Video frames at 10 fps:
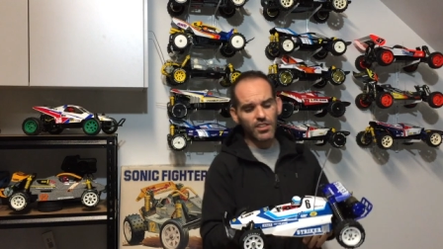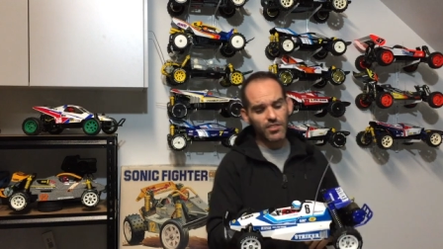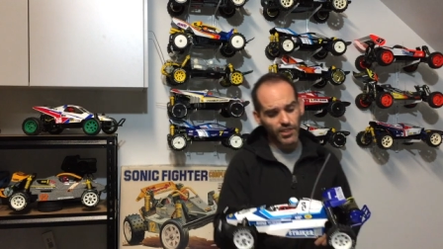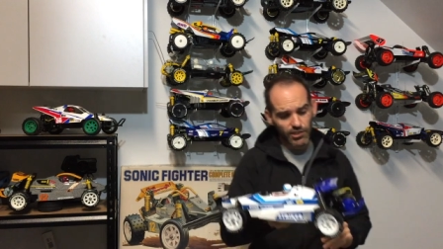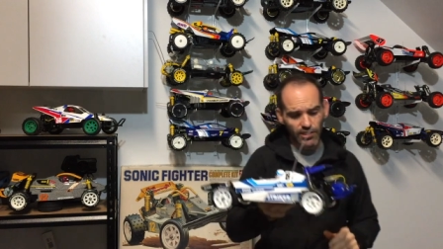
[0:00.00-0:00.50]

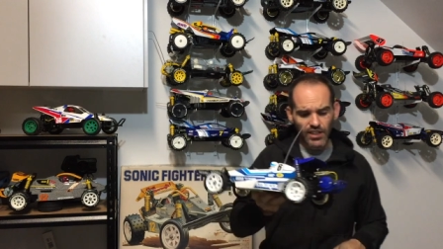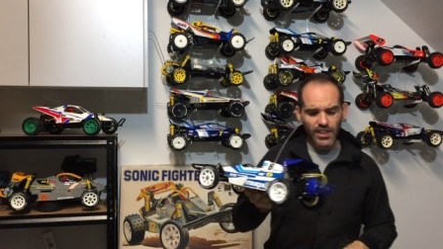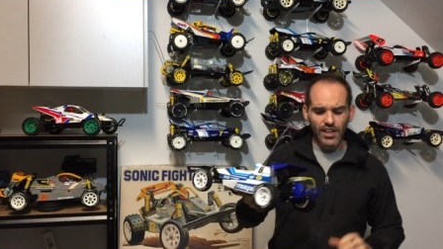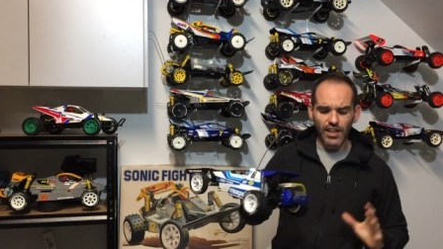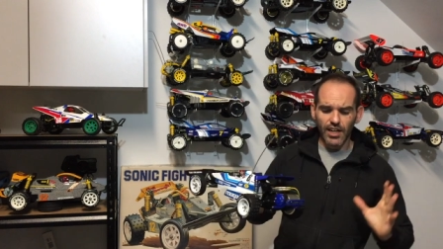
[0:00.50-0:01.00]
Evo.
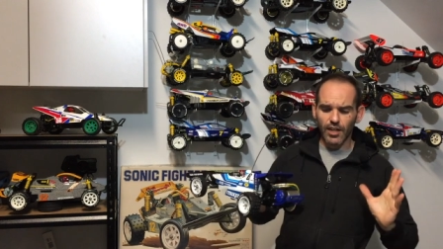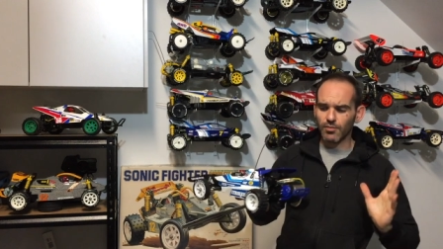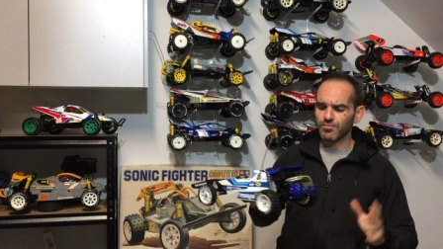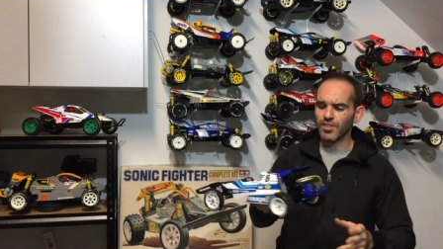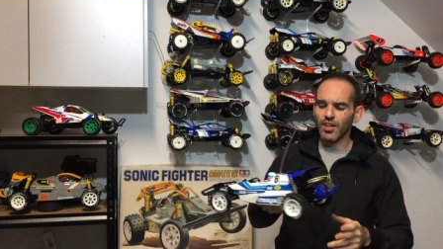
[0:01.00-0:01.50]

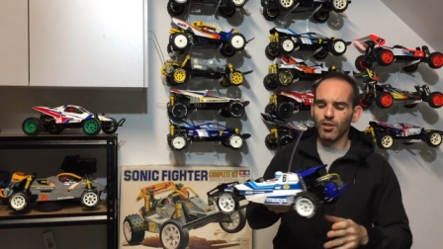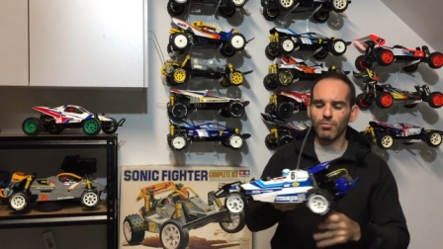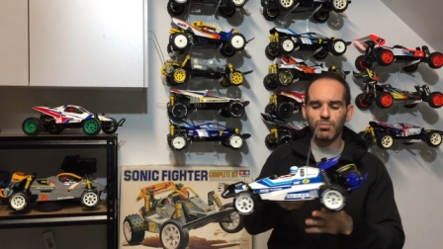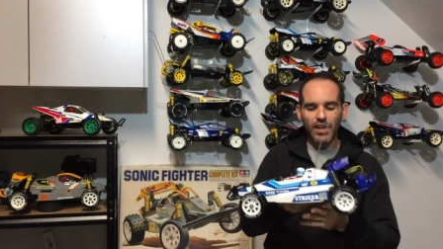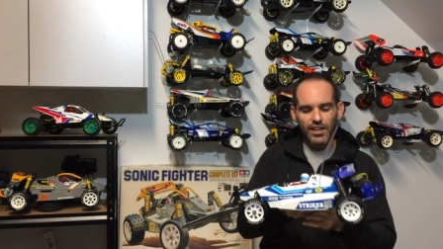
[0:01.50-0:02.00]
Um,
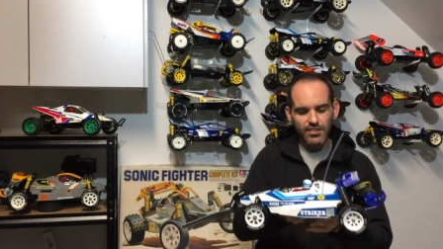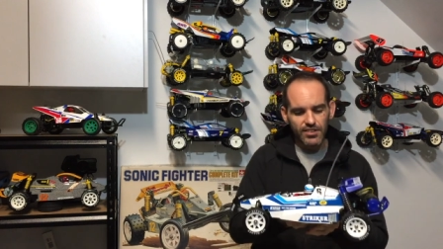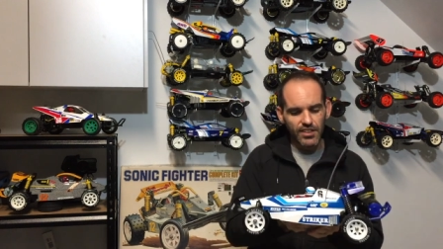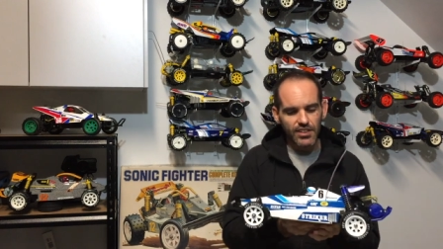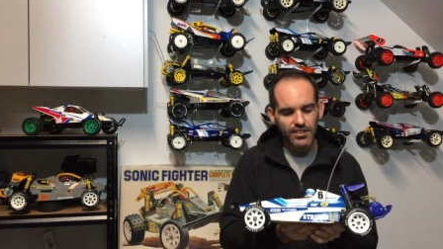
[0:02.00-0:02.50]

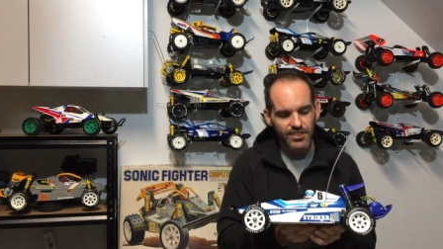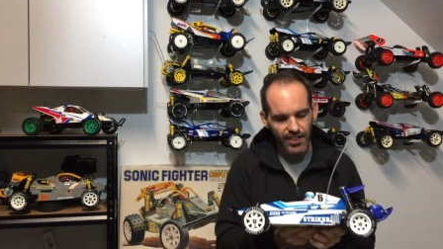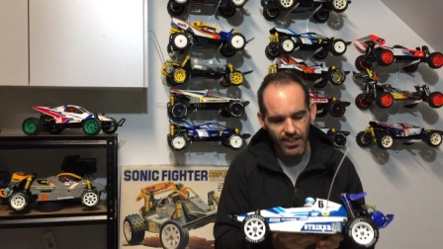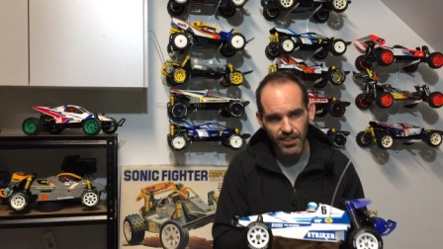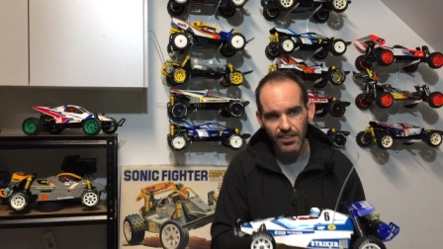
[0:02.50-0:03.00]
but in
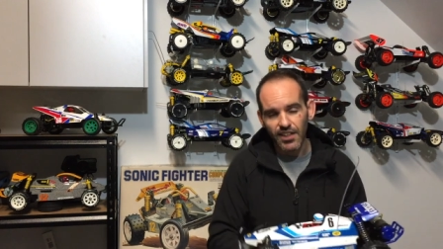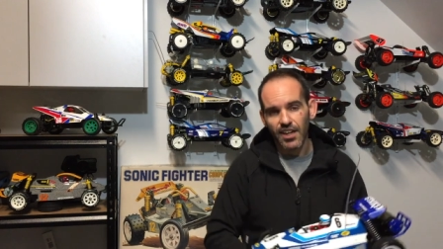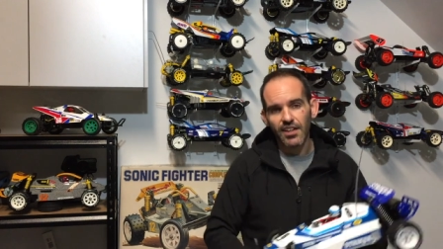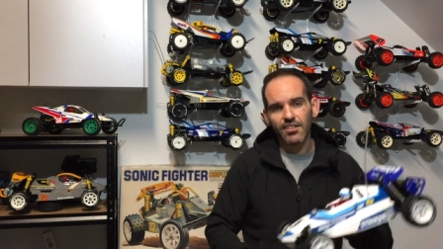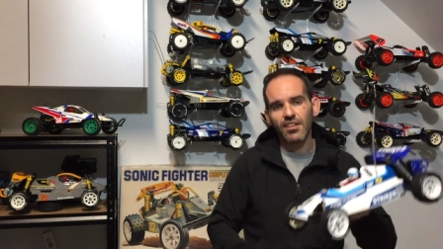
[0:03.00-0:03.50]
saying
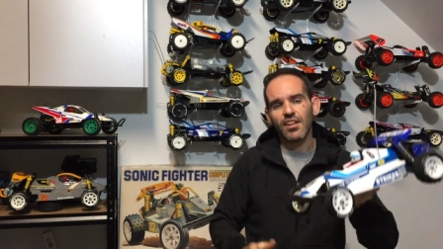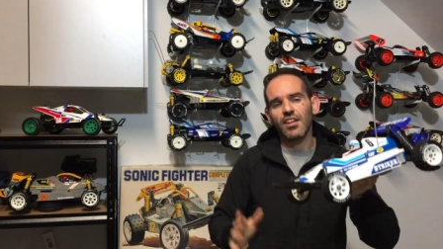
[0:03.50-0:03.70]
that,